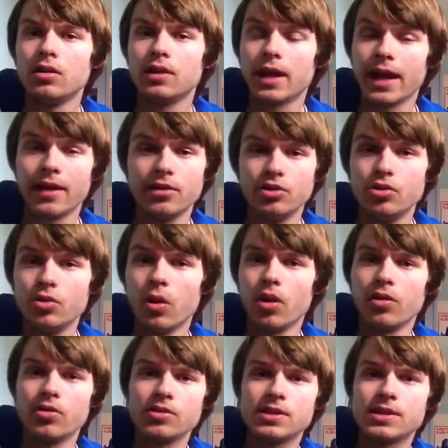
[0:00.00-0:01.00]
can do
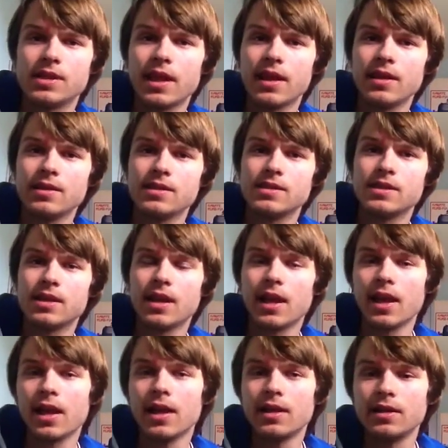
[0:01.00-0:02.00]
all those things
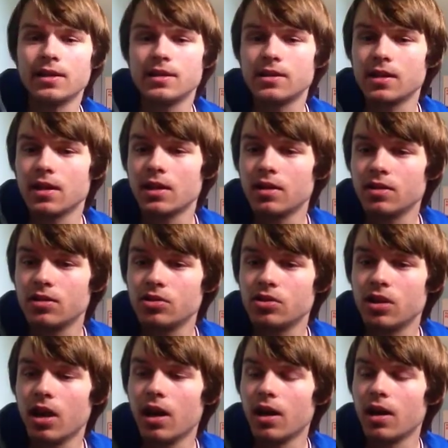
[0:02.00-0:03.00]
and
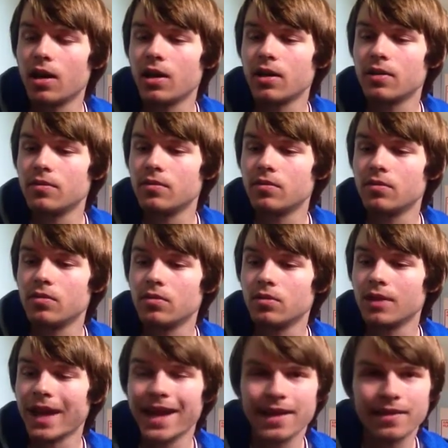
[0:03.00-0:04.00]

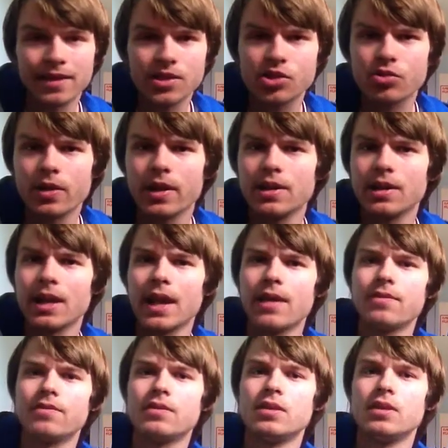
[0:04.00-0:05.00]
land the straight
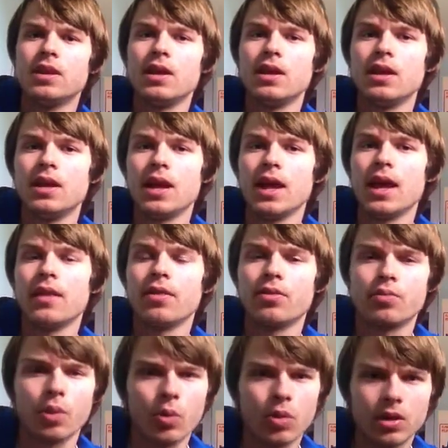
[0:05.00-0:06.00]
left and
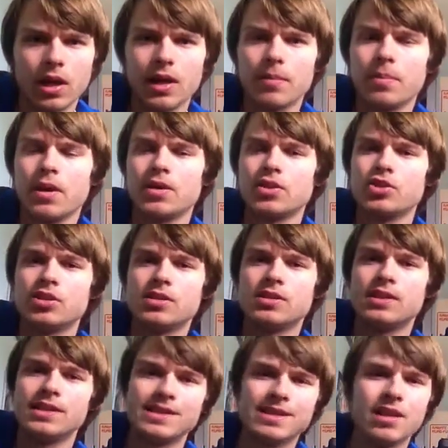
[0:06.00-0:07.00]
throw a lot of
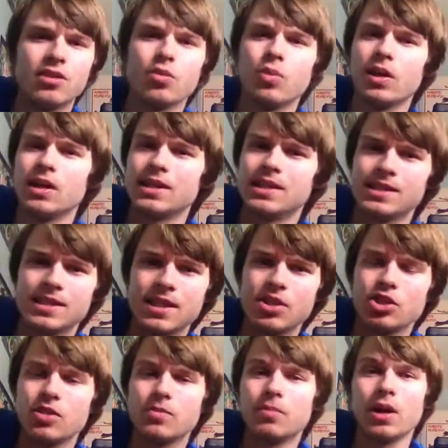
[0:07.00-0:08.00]
punches, he's going to win a
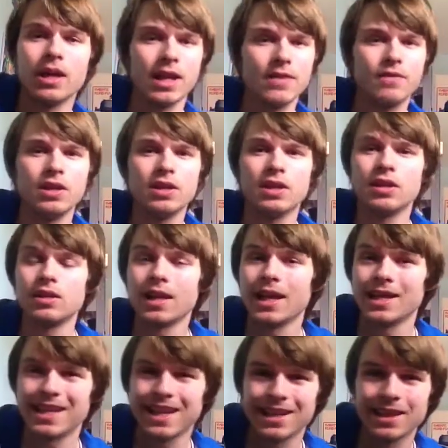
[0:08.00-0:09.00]
decision. But if he can
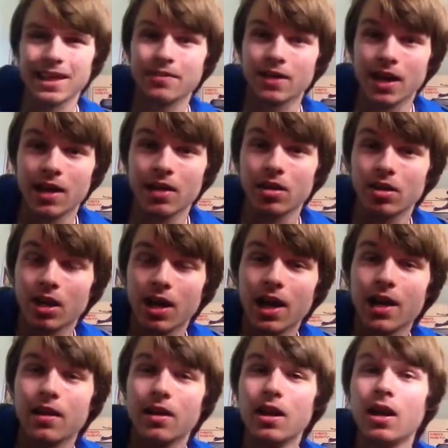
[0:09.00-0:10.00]
land that left hand a
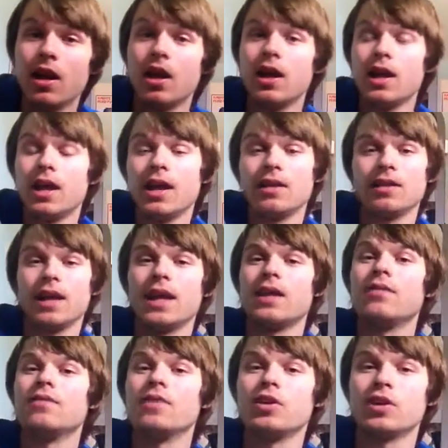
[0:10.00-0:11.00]
lot and
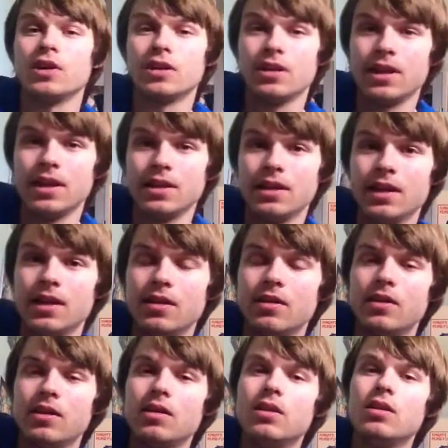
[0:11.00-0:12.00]
land it very cleanly,
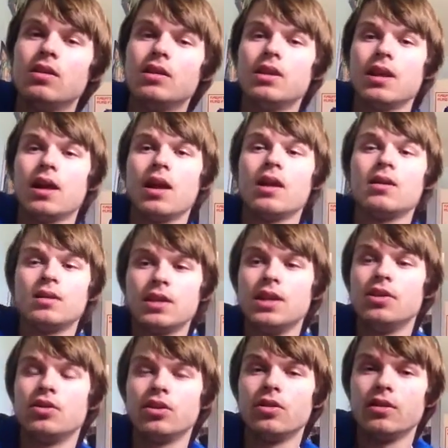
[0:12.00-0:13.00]

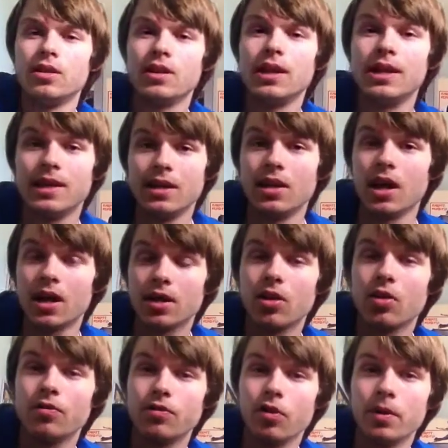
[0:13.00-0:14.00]
he can knock
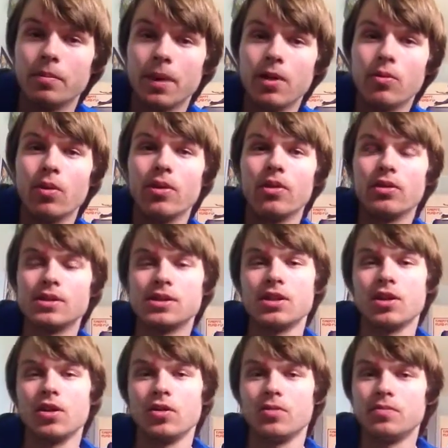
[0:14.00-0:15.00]
out Floyd Mayweather.
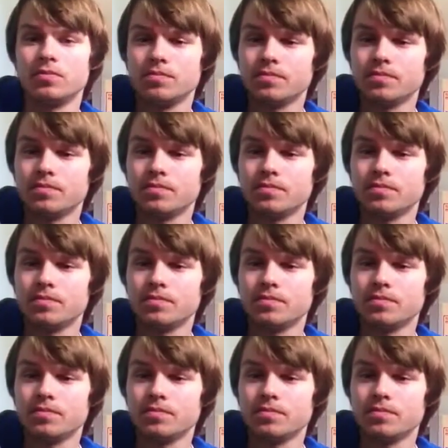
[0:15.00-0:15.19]
So